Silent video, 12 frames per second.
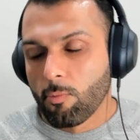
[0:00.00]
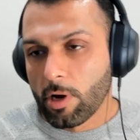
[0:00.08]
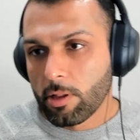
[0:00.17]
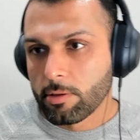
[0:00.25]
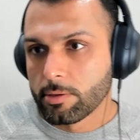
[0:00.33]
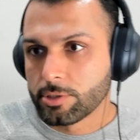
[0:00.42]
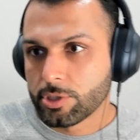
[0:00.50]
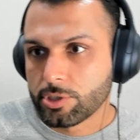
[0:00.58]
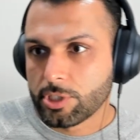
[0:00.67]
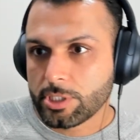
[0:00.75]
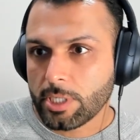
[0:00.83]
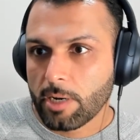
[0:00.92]
well,
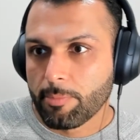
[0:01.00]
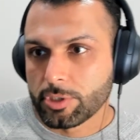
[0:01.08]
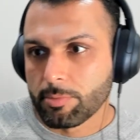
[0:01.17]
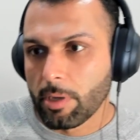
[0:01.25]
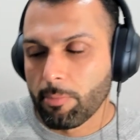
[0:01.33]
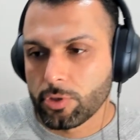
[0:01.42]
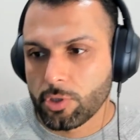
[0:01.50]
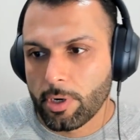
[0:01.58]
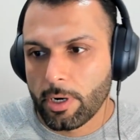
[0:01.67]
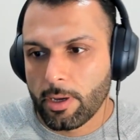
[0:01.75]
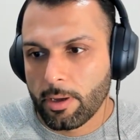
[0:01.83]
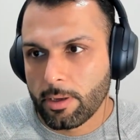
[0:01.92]
just to kind of put some numbers on
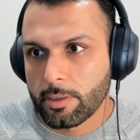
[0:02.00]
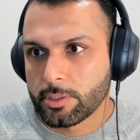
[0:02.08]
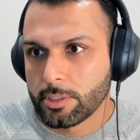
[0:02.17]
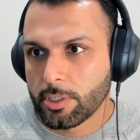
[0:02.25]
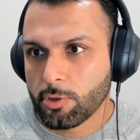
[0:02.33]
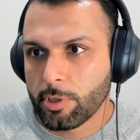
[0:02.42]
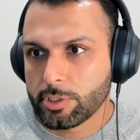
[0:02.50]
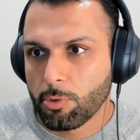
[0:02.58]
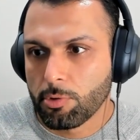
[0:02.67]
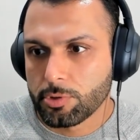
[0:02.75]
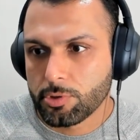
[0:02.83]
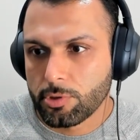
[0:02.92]
it, I, I did a quick
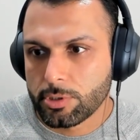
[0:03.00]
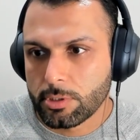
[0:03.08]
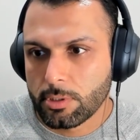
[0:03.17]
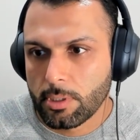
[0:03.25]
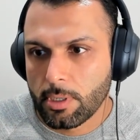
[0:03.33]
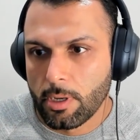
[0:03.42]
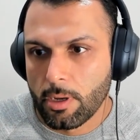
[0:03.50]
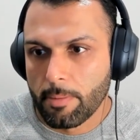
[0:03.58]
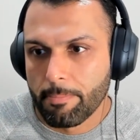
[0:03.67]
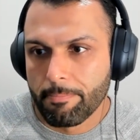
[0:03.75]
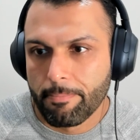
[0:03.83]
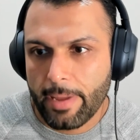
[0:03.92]
Google search.
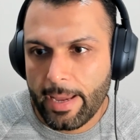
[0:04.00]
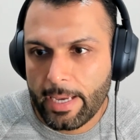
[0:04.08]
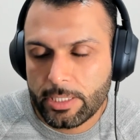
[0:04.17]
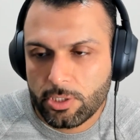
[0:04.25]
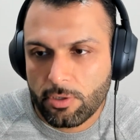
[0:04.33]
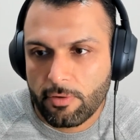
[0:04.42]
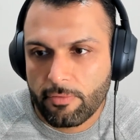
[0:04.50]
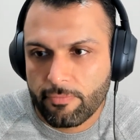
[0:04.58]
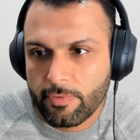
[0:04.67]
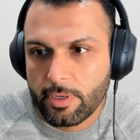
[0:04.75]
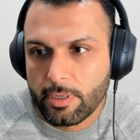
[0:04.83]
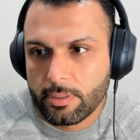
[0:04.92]
Um, as of
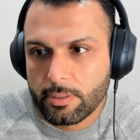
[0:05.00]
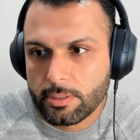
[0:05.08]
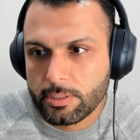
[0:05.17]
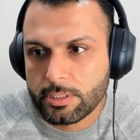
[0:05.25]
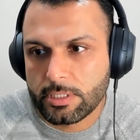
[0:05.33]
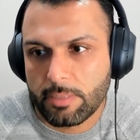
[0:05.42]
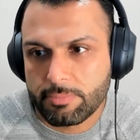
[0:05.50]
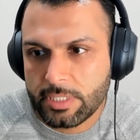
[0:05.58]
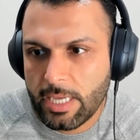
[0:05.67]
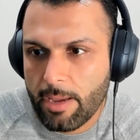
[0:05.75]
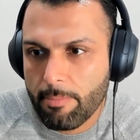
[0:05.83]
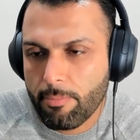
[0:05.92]

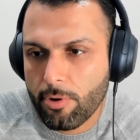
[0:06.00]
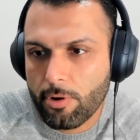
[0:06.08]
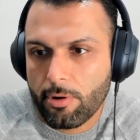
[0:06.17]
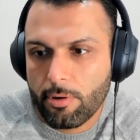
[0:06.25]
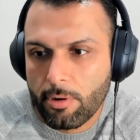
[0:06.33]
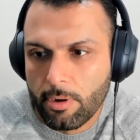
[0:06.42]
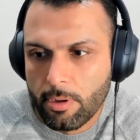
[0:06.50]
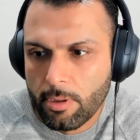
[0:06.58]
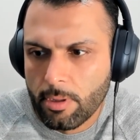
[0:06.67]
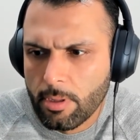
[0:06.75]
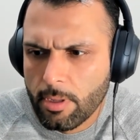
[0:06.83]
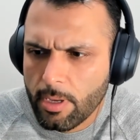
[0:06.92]
September,
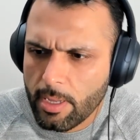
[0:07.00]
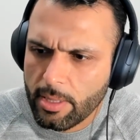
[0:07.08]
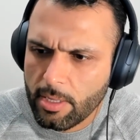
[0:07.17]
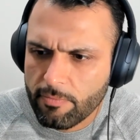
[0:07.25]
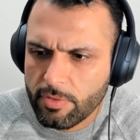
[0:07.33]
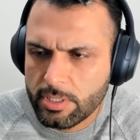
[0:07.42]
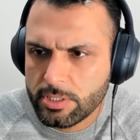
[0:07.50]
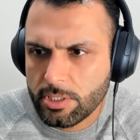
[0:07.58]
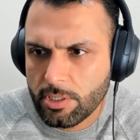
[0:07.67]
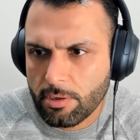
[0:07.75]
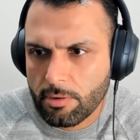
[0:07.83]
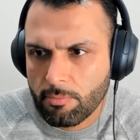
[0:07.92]
I think of this
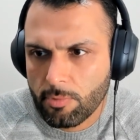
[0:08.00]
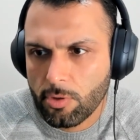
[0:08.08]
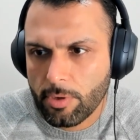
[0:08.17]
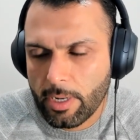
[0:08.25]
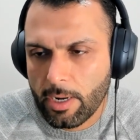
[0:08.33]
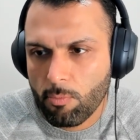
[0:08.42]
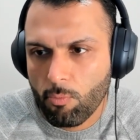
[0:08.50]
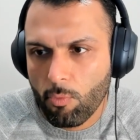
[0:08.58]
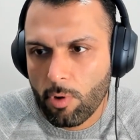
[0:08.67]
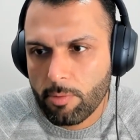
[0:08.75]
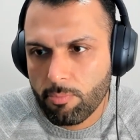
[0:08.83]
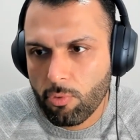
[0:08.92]
year, we're looking at
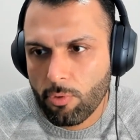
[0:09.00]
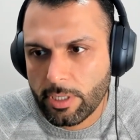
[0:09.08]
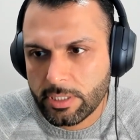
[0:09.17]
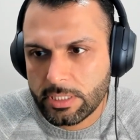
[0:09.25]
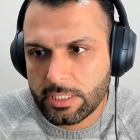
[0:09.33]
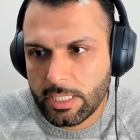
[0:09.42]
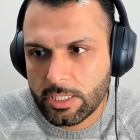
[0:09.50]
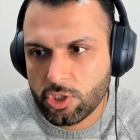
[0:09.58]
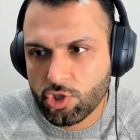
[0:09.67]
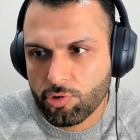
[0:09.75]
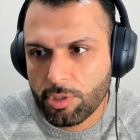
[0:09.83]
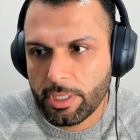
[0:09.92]
1.6
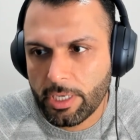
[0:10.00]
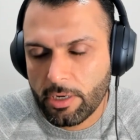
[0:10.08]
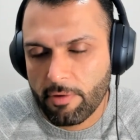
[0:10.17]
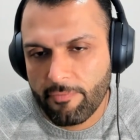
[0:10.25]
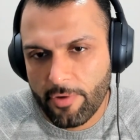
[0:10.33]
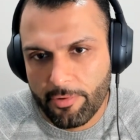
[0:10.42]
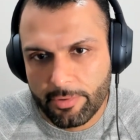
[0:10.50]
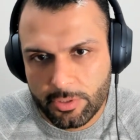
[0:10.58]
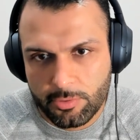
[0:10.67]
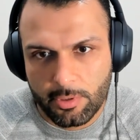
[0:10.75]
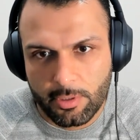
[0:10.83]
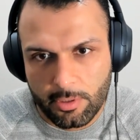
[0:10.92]
trillion in federal
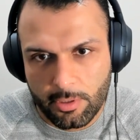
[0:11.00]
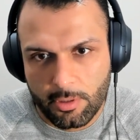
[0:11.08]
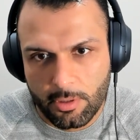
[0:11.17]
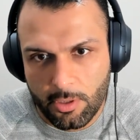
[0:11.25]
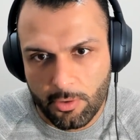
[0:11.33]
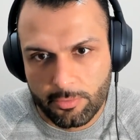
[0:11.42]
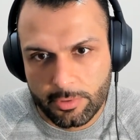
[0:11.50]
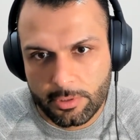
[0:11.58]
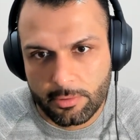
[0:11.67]
student loans.